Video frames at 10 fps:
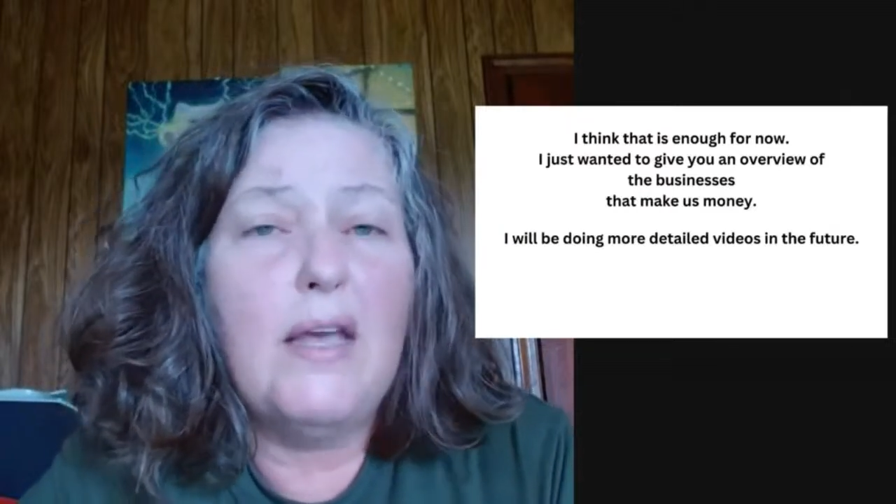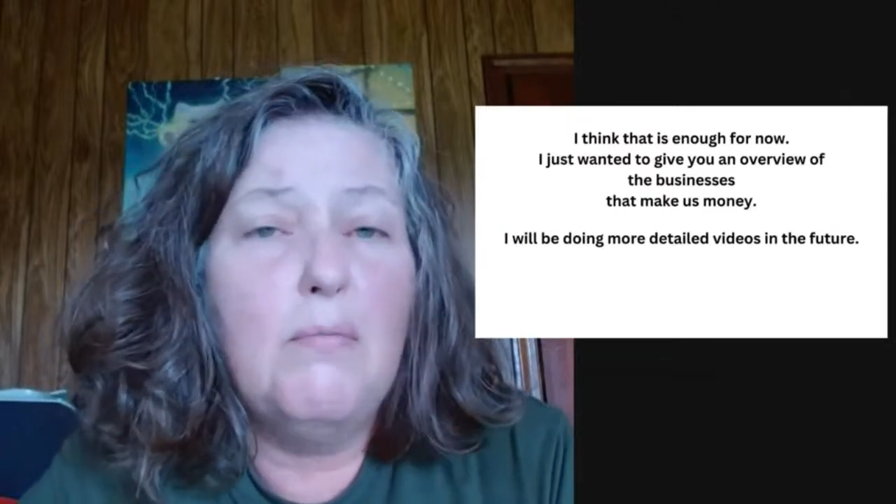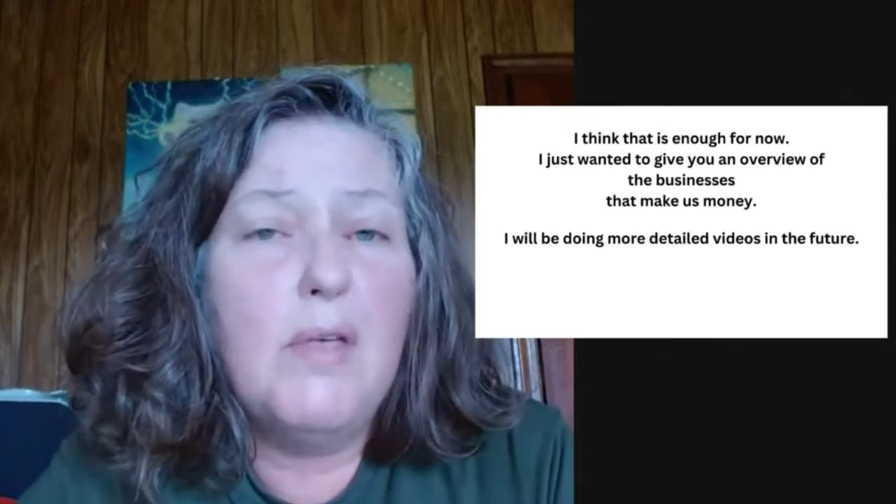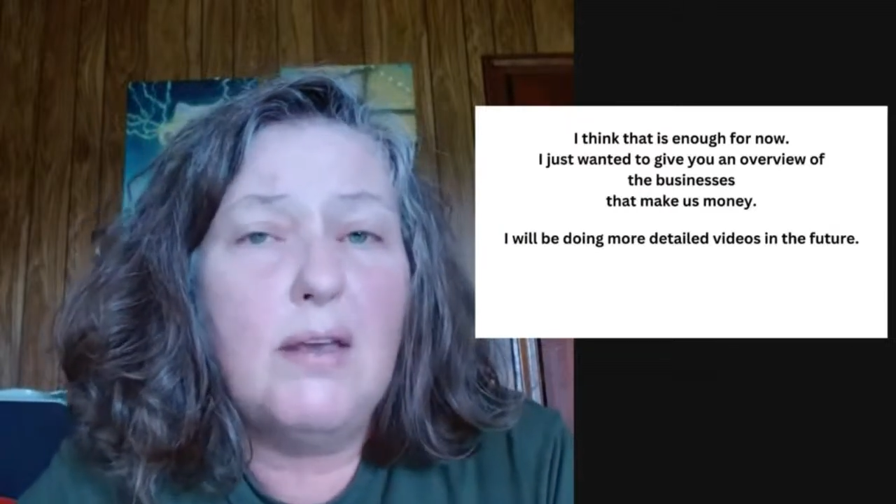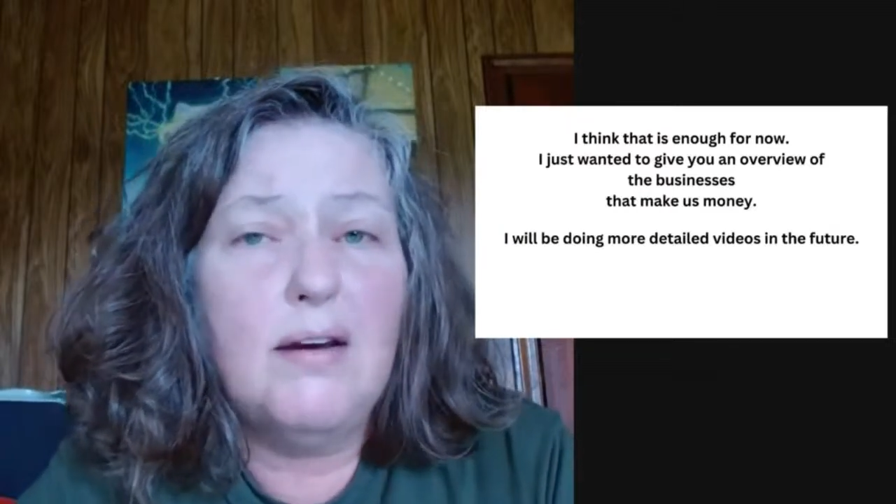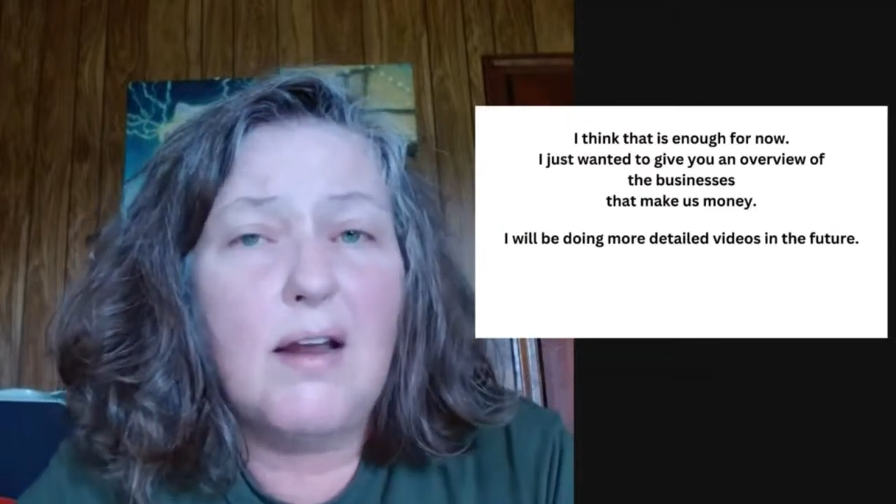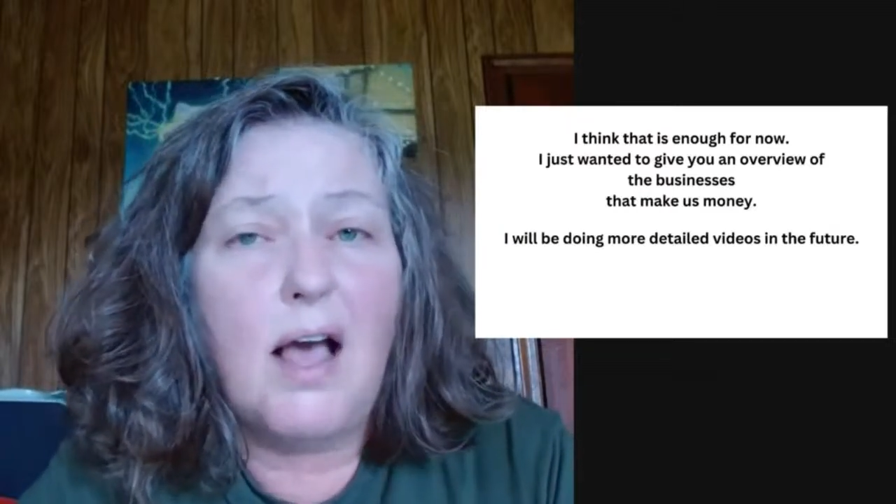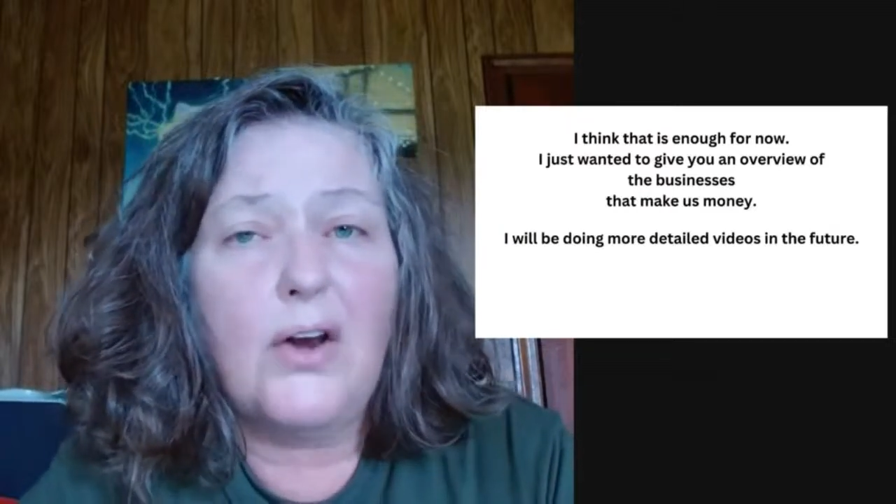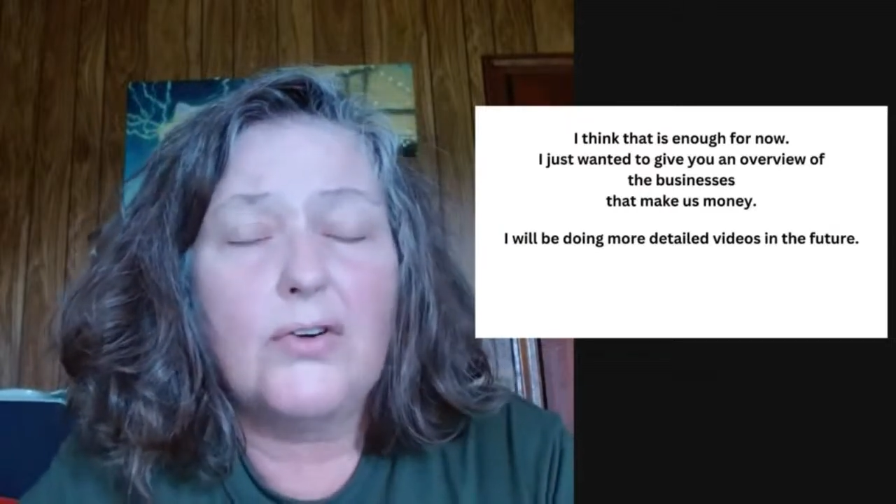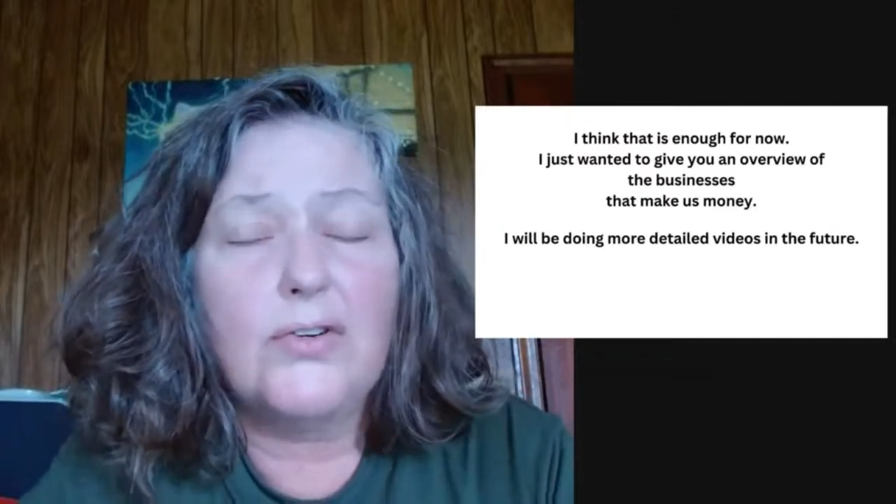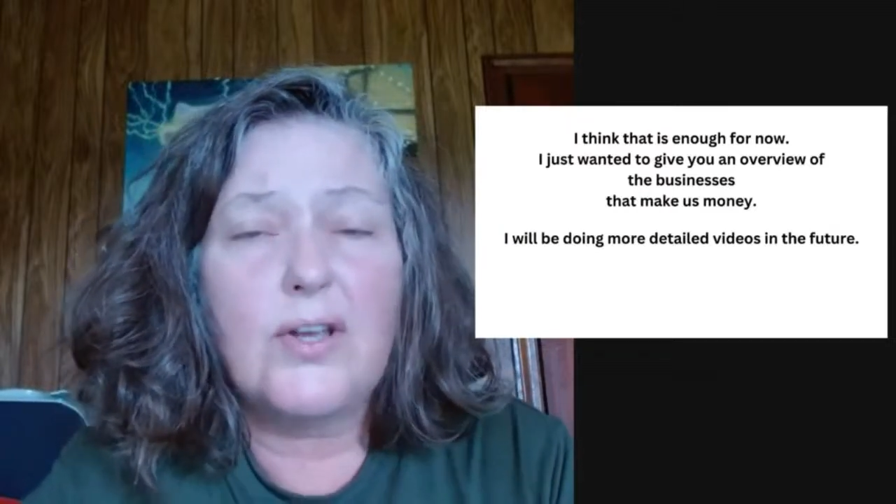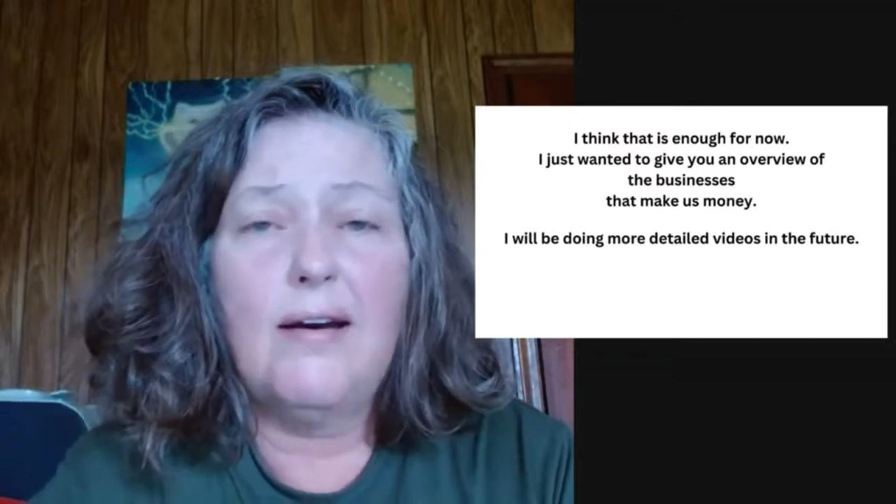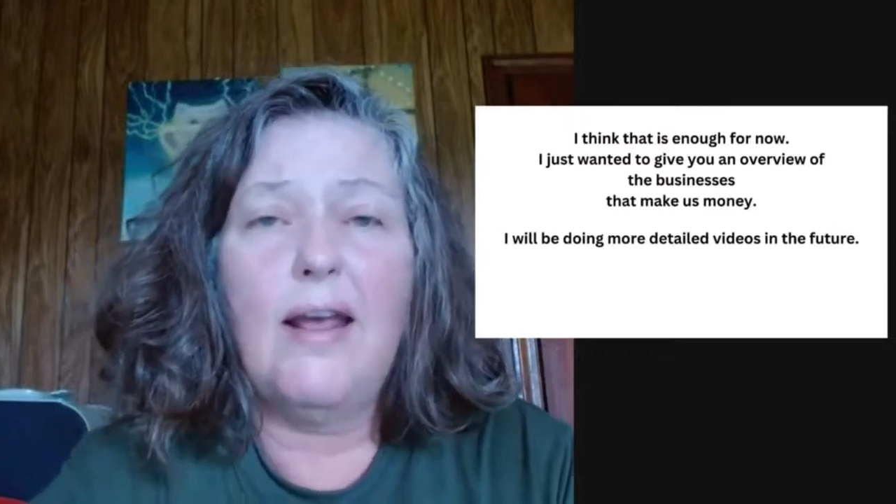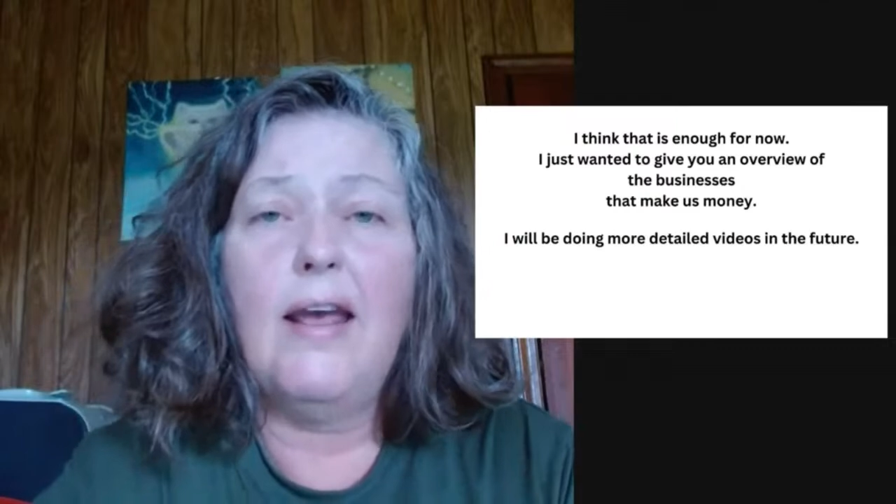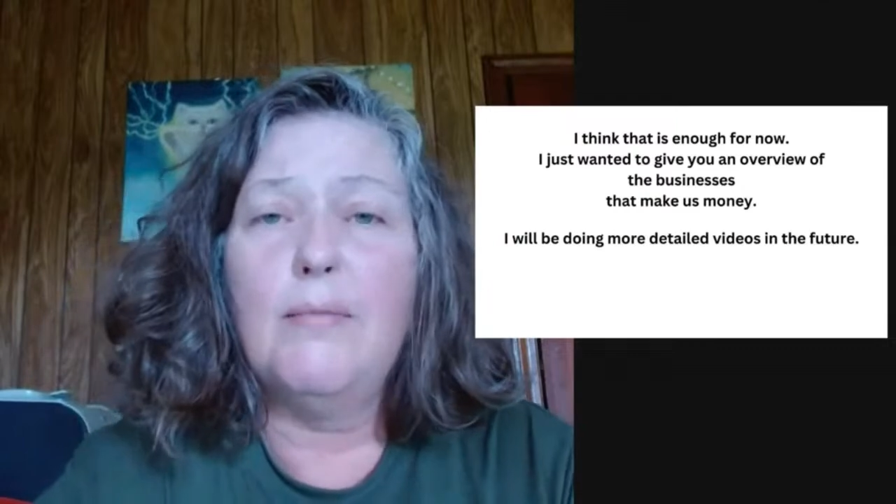$1 million on
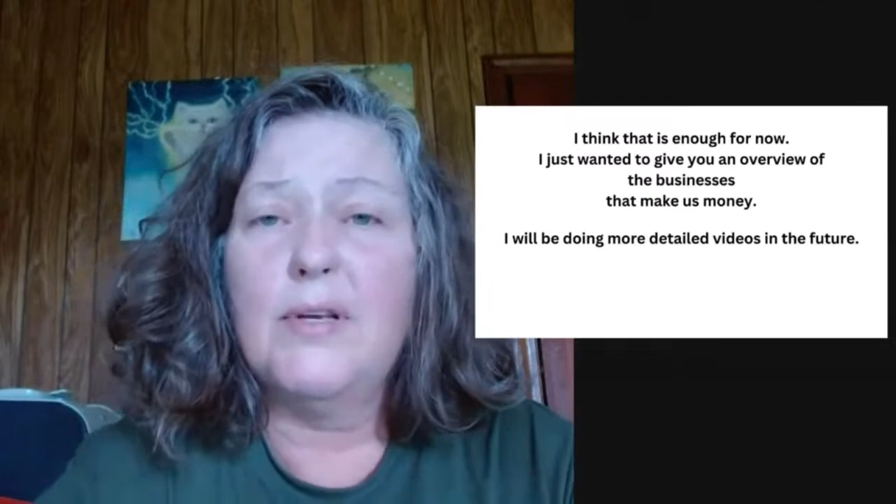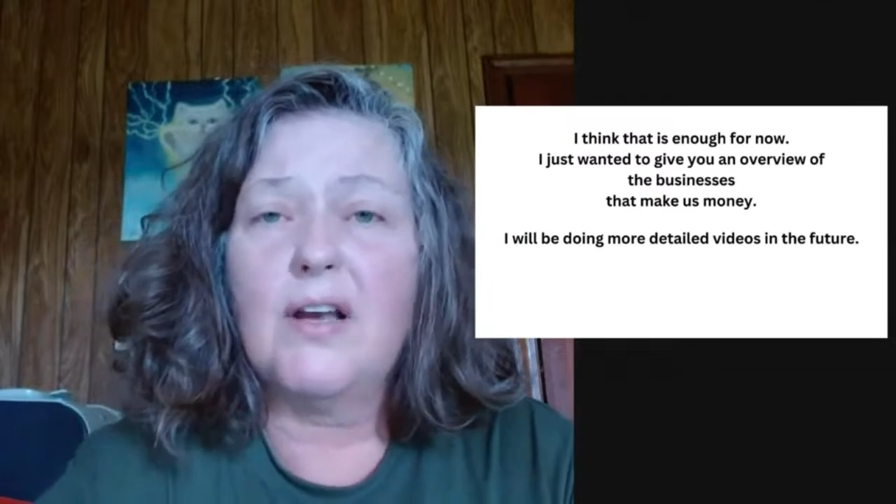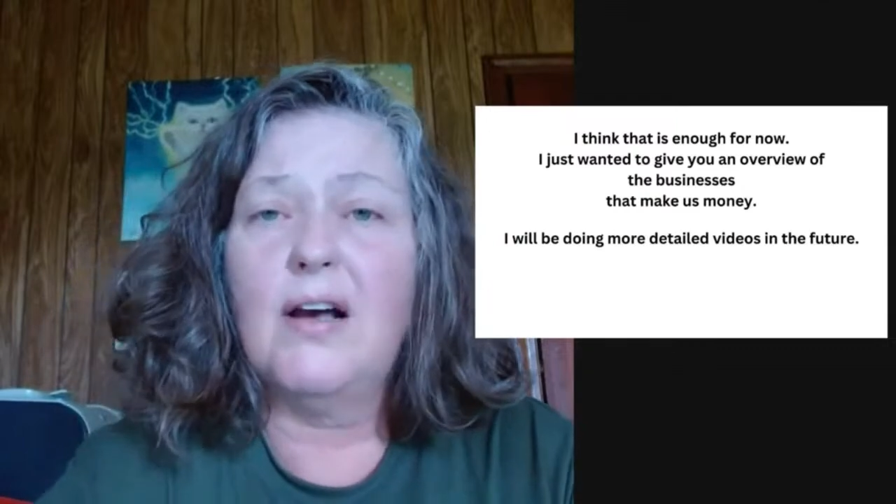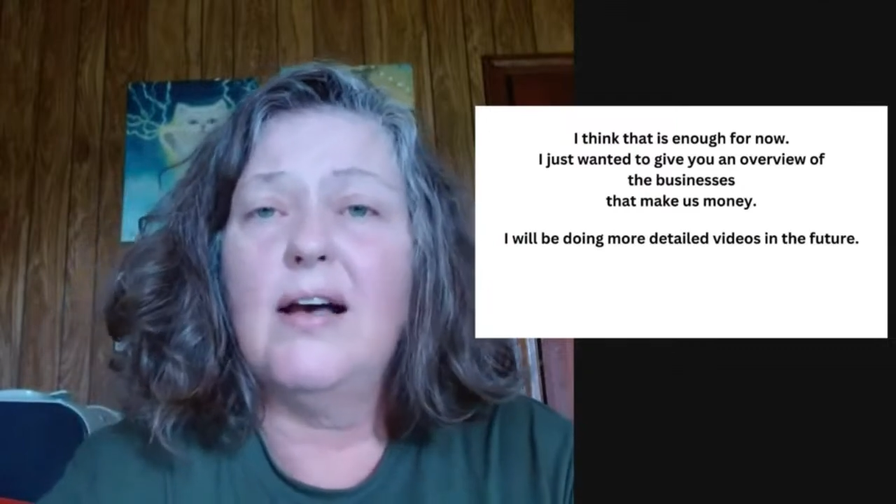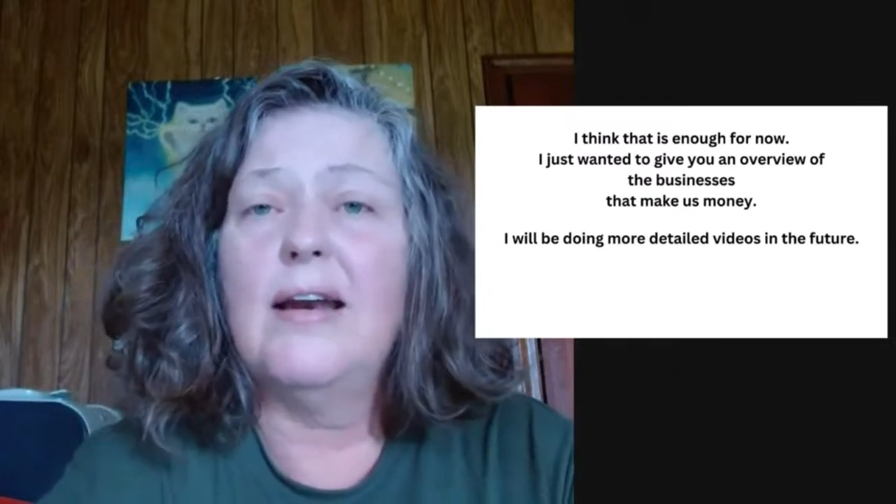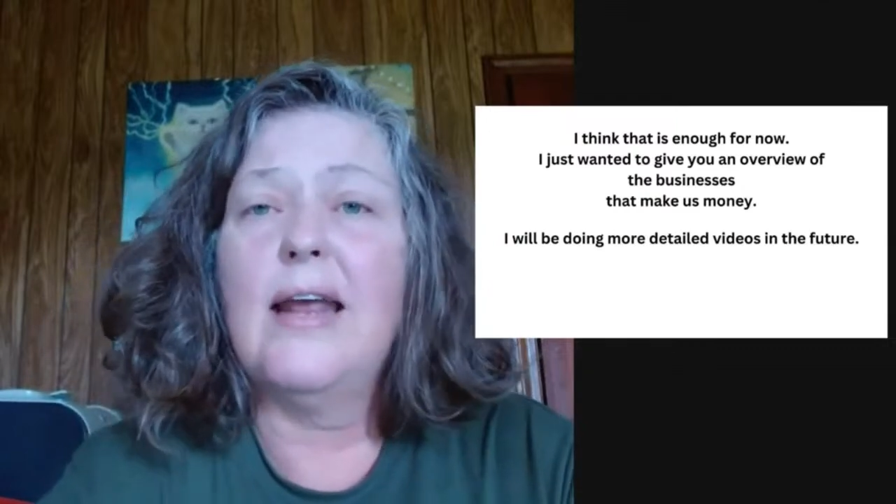Amazon,